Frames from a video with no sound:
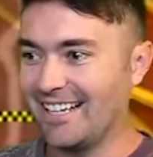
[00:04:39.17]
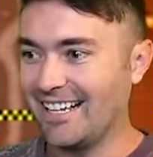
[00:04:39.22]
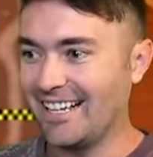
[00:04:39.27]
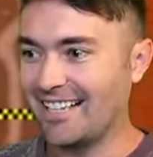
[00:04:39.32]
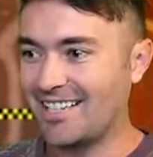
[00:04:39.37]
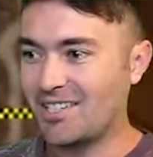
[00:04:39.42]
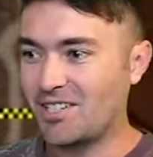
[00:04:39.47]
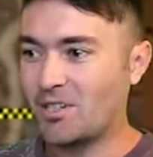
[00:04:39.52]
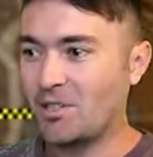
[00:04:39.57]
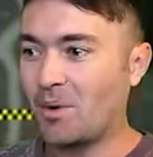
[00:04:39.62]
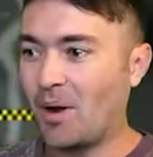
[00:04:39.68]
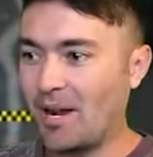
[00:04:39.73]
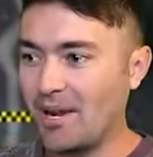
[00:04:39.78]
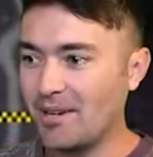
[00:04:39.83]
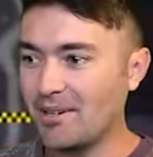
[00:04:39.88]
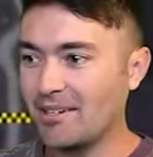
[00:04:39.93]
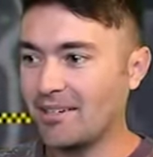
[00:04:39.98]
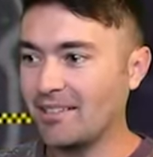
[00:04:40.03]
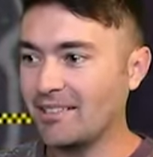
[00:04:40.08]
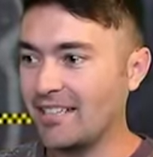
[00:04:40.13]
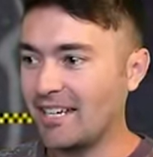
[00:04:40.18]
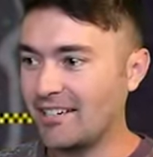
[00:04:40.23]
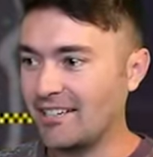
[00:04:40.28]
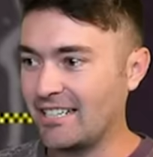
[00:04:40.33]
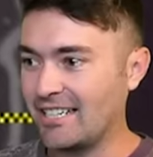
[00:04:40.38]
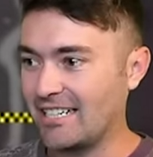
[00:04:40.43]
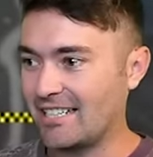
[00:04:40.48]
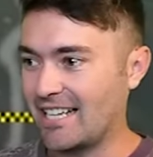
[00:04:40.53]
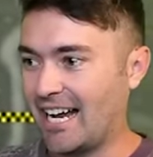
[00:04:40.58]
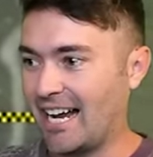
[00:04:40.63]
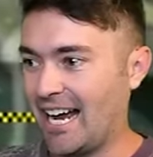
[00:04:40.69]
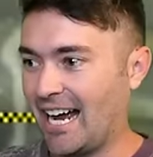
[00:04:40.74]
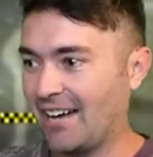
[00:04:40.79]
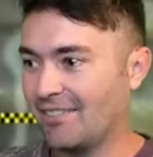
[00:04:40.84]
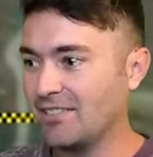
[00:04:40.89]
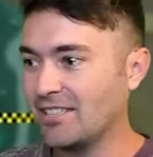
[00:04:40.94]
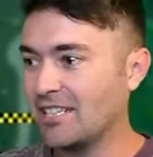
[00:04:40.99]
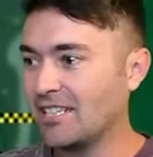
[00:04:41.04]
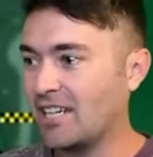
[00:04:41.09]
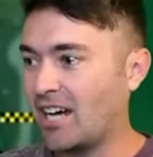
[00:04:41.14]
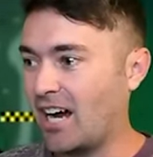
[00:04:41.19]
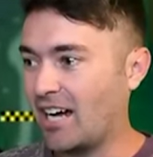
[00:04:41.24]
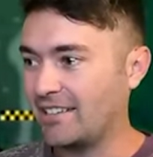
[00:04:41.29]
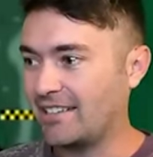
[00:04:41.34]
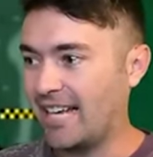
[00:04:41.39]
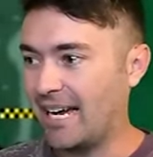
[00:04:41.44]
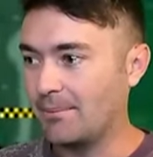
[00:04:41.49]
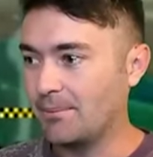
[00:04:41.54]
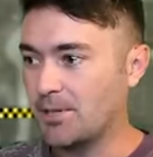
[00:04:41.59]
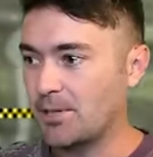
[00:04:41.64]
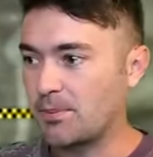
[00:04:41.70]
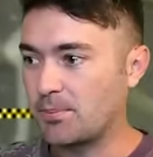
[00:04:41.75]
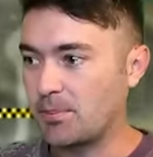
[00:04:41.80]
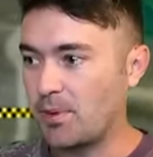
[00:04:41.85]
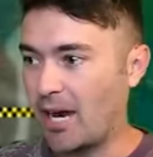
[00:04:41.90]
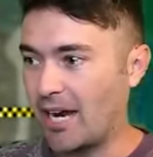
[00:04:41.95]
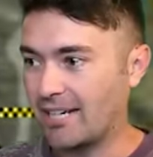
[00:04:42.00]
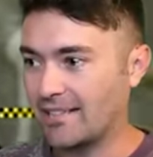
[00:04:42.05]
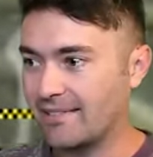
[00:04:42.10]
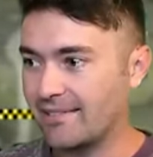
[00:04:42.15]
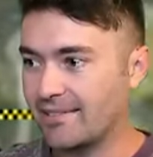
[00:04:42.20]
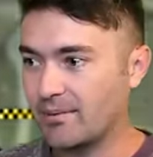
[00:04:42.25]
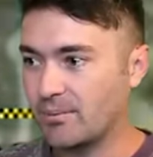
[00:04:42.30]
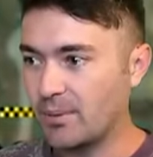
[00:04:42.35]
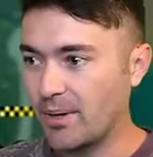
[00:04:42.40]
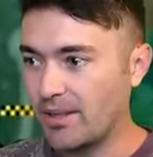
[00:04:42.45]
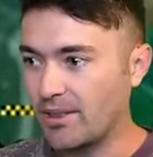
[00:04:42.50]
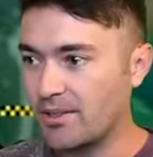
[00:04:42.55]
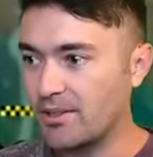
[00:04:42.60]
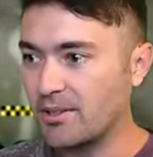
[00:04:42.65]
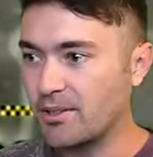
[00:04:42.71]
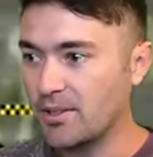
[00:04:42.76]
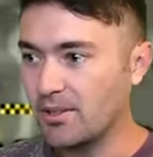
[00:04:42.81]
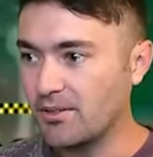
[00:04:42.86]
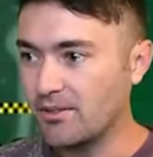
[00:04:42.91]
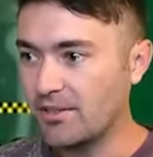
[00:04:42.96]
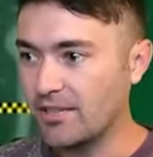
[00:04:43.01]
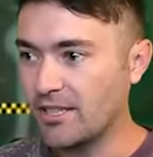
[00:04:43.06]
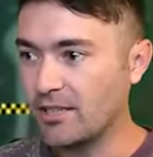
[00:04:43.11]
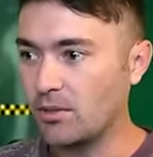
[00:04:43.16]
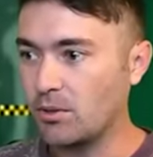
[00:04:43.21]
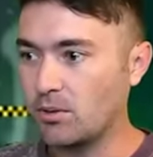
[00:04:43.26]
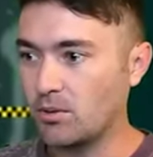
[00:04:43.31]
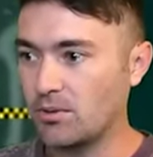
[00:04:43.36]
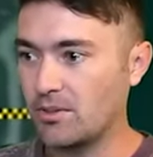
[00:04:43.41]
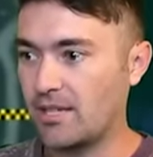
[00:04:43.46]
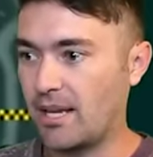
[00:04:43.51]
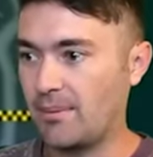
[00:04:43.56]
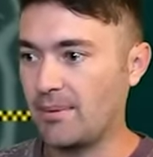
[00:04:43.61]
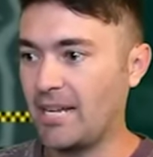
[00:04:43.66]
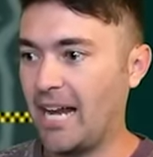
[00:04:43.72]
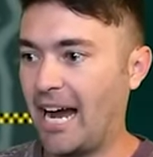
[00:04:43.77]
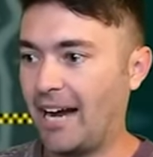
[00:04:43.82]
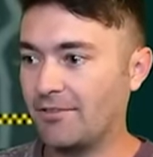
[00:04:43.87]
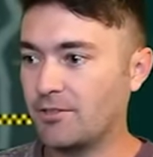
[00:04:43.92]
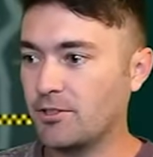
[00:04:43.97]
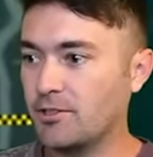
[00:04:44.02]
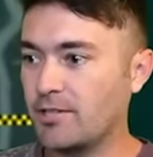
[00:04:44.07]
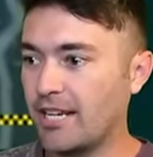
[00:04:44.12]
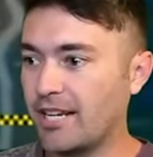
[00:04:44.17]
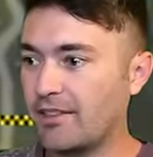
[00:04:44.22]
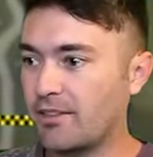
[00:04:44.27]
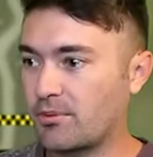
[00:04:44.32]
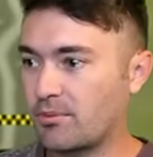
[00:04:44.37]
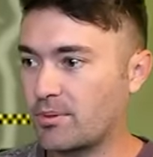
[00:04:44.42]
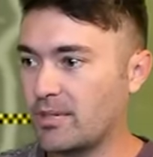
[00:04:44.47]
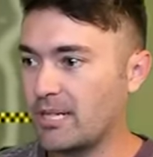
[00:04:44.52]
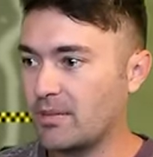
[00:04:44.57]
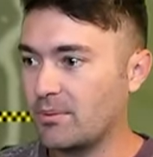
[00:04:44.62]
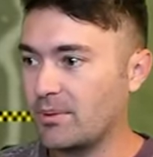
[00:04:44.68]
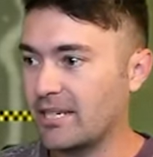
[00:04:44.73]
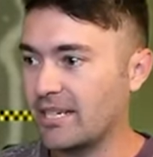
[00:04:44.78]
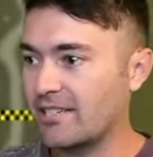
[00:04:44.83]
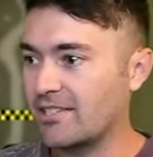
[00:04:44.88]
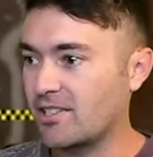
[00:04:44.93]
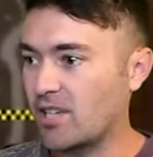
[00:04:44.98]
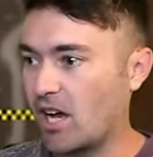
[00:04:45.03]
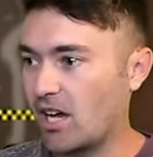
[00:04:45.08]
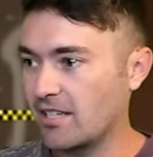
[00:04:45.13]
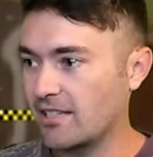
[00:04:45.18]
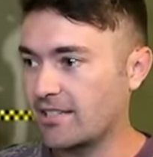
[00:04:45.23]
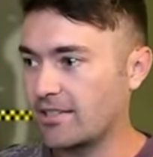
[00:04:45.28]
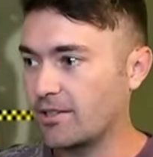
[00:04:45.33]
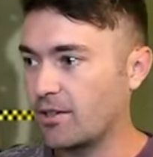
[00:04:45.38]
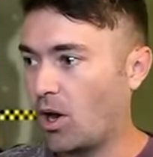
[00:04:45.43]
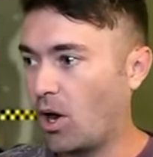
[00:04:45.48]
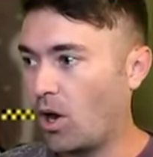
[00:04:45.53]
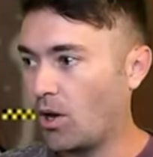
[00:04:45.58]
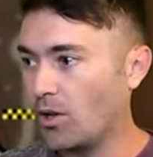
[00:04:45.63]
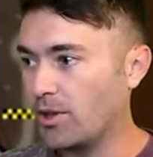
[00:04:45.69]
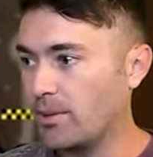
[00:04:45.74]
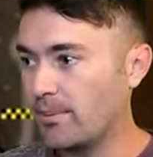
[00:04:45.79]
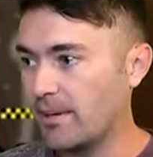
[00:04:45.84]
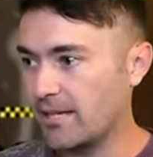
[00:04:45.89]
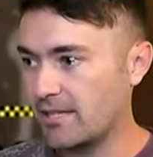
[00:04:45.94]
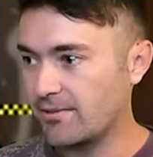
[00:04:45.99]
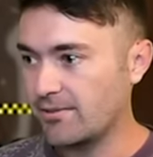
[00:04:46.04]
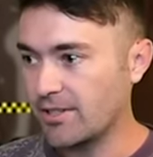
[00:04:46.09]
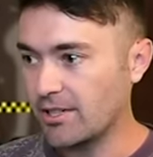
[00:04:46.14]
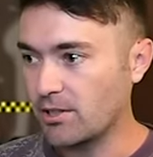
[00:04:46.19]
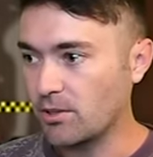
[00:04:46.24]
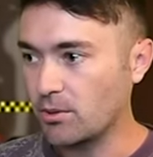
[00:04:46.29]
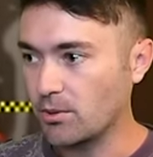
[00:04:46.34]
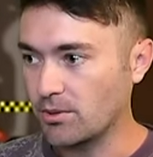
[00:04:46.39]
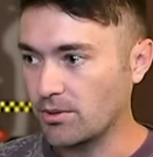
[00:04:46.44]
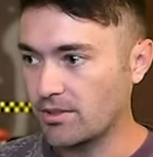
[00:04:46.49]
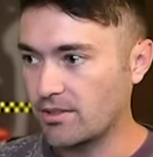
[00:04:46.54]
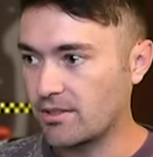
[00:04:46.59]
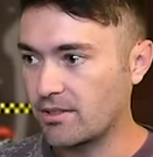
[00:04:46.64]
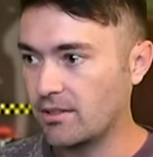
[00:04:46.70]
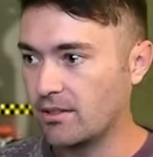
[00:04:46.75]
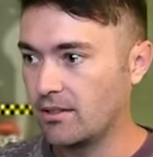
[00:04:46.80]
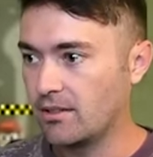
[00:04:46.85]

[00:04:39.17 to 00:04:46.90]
it's quite hilarious. I haven't got that much practice with good vehicles. I mean, after day three, we exhausted all the best vehicles